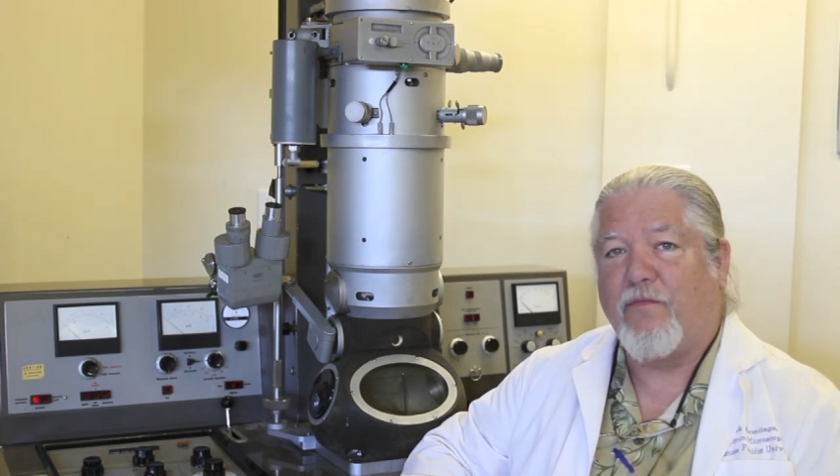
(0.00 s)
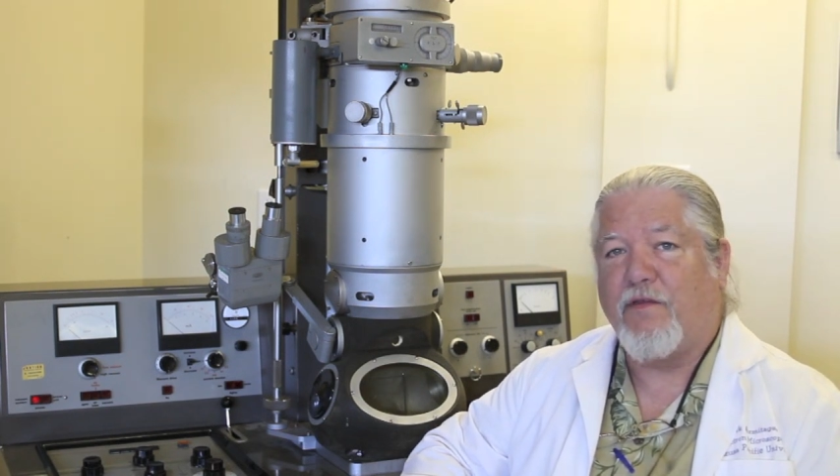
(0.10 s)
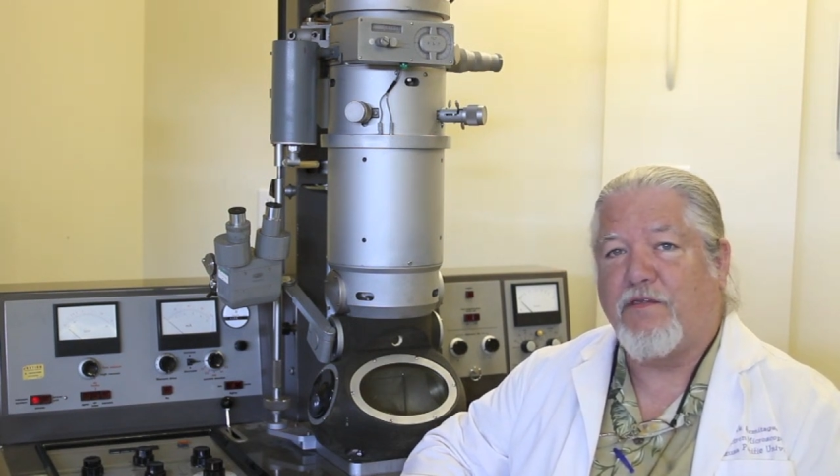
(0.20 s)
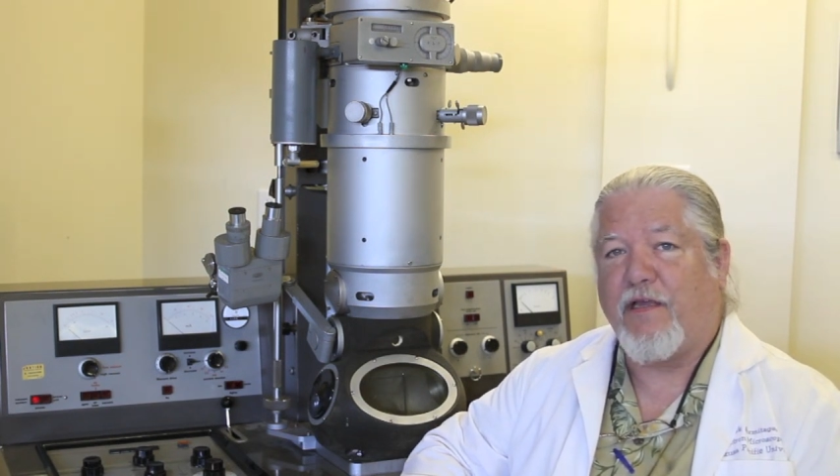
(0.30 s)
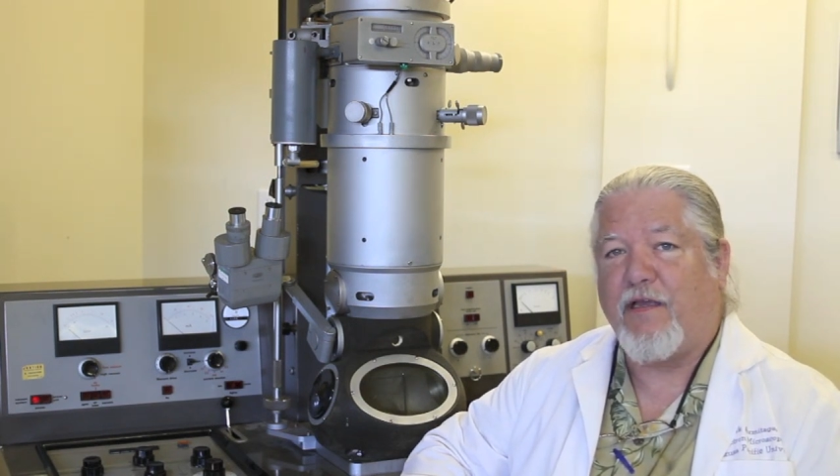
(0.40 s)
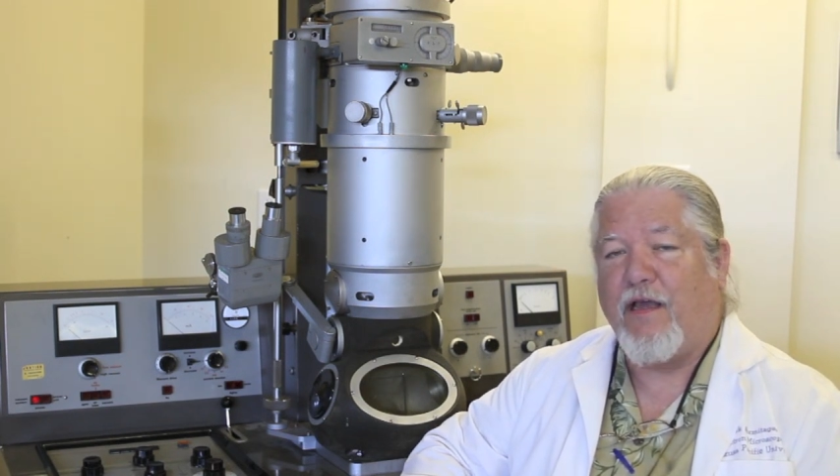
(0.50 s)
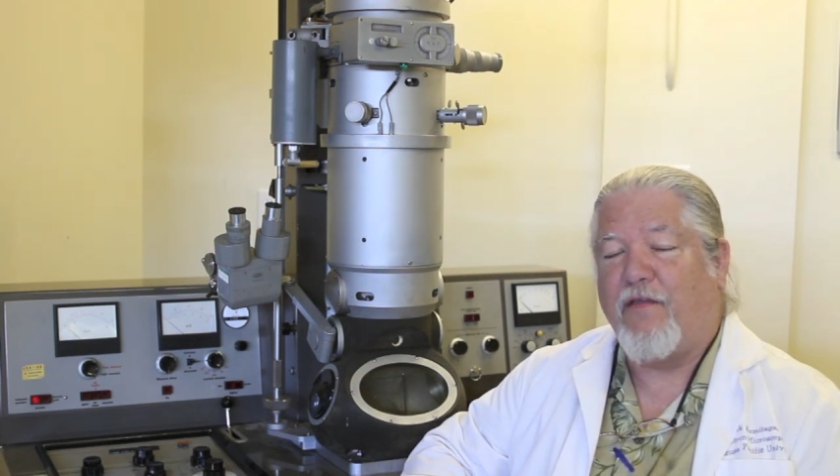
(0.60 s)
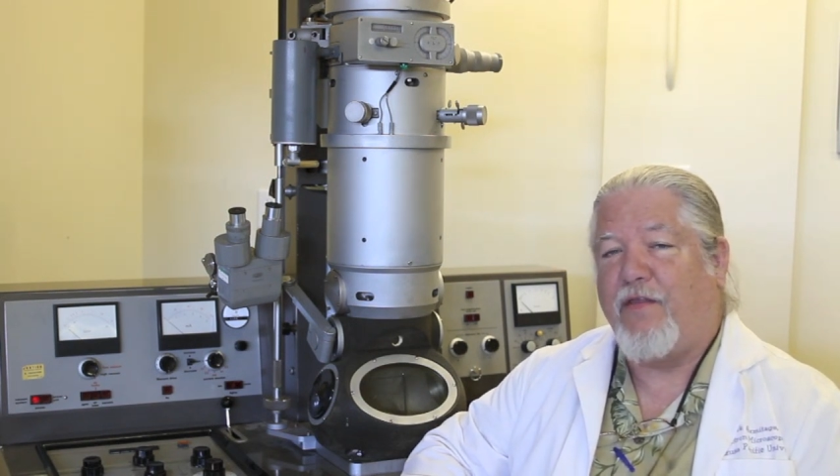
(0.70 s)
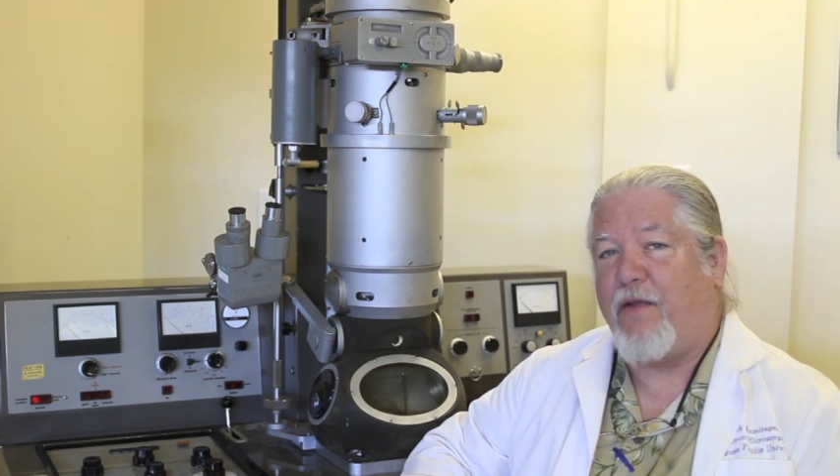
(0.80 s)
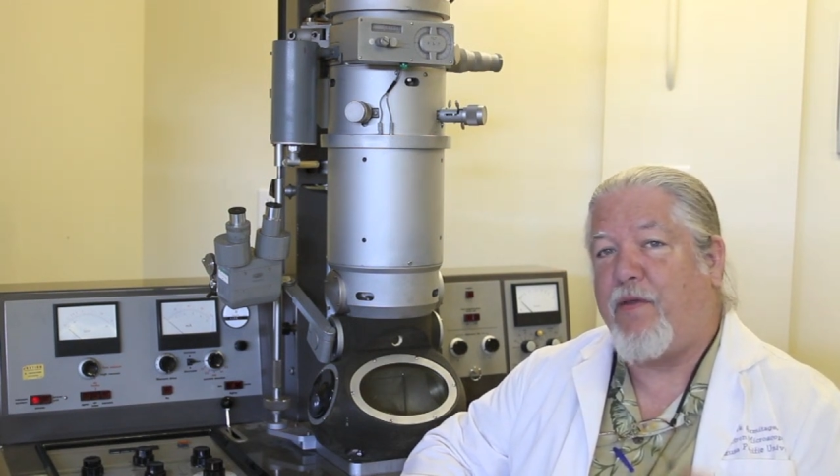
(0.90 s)
You see,
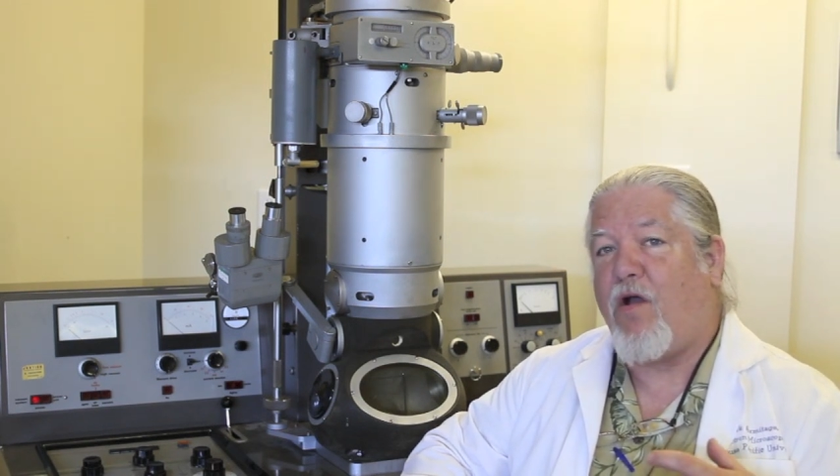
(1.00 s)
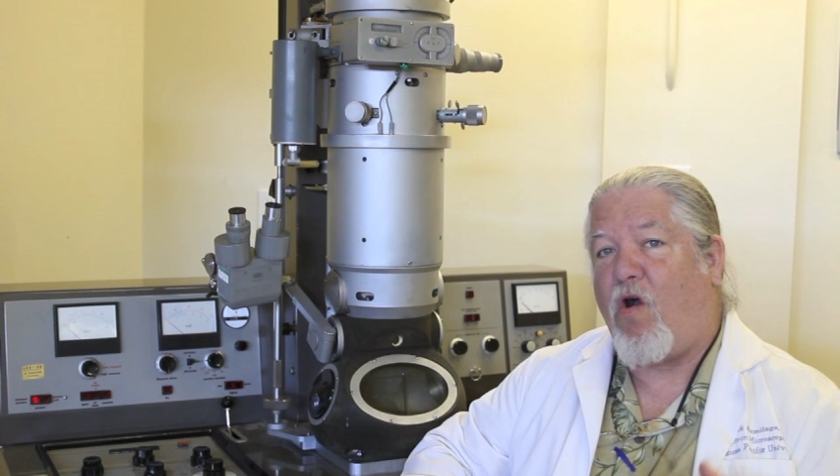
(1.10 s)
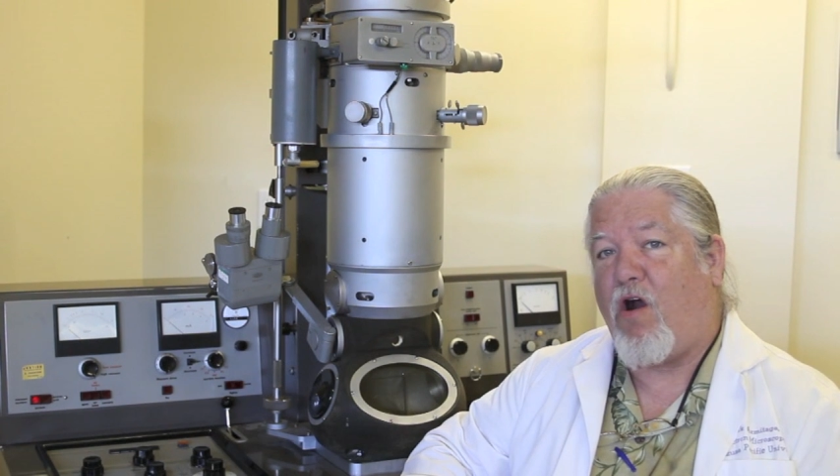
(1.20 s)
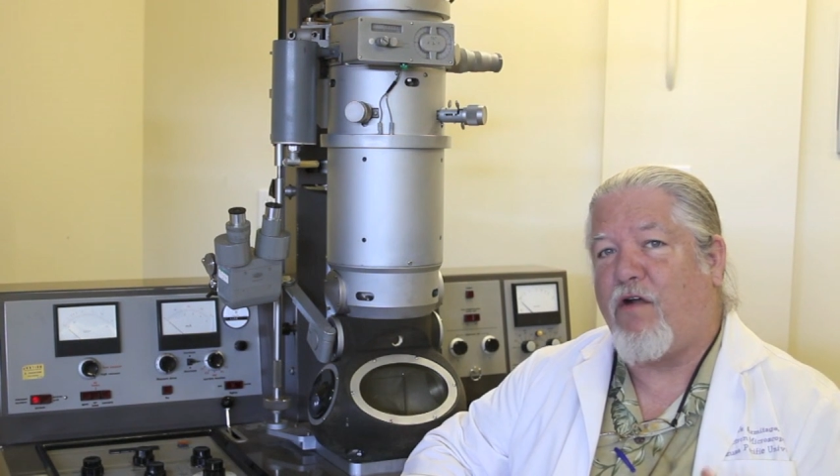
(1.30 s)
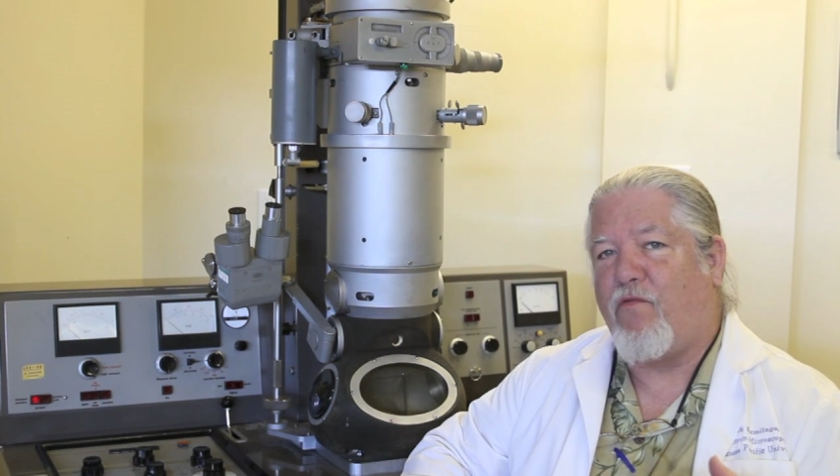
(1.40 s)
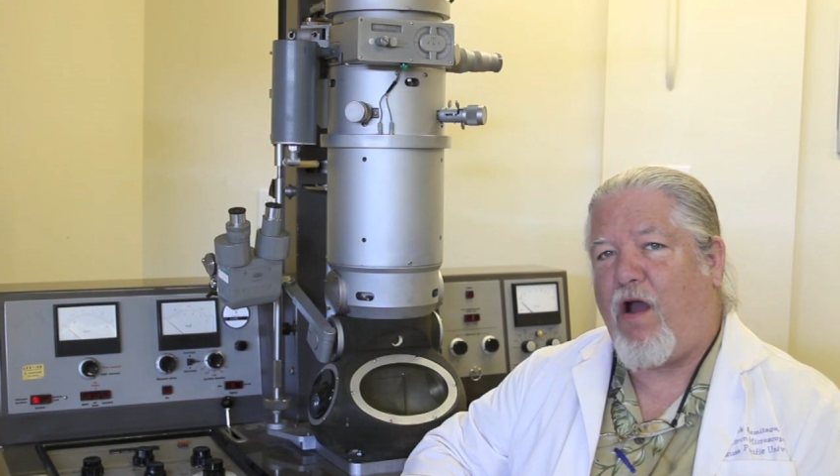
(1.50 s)
they'd be hard